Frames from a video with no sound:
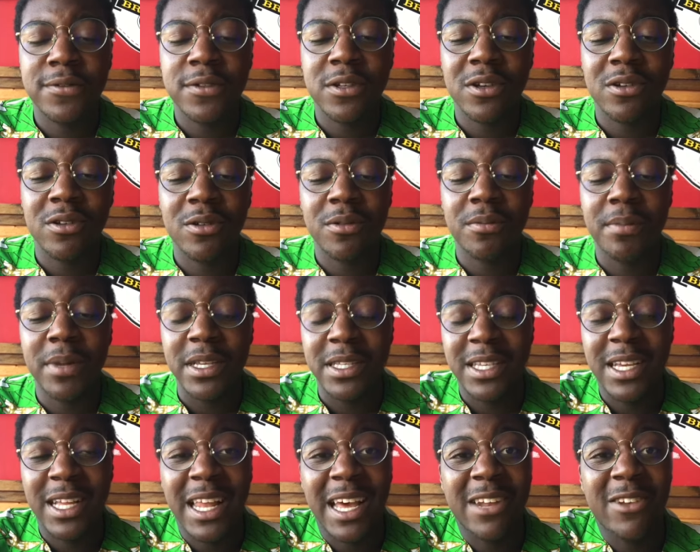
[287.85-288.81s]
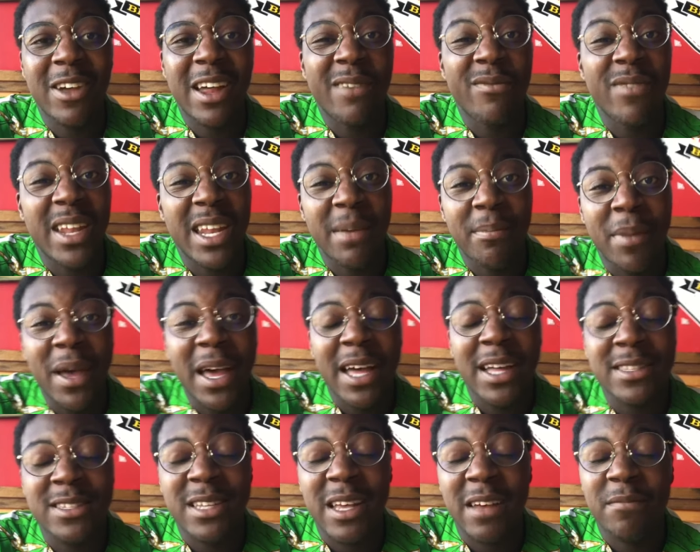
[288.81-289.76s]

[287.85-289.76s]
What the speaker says: So basically I don't have any pants.